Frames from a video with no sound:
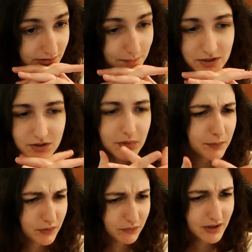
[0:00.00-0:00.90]
I mean, some
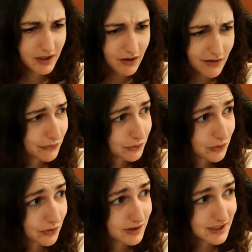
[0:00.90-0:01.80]
people really love
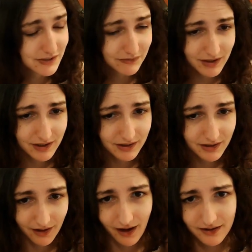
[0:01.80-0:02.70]
futons. It's
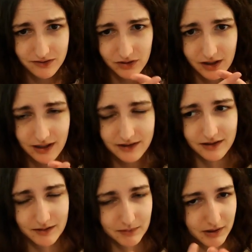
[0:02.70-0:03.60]
fine. I actually like
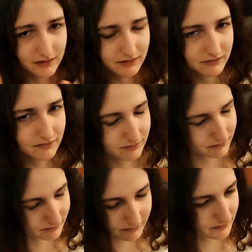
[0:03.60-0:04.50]
them. And
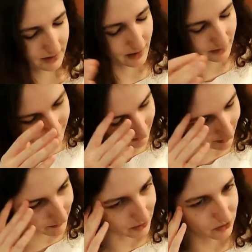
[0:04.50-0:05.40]
yeah, it's
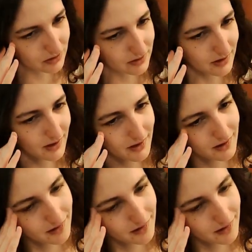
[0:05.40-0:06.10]
happy. It's just,